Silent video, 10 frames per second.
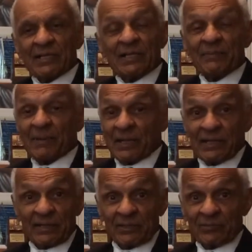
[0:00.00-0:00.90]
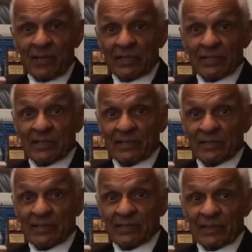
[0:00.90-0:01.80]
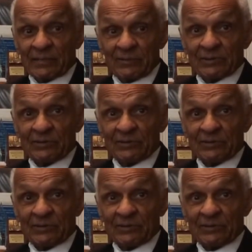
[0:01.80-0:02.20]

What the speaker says: anybody that could write anything like what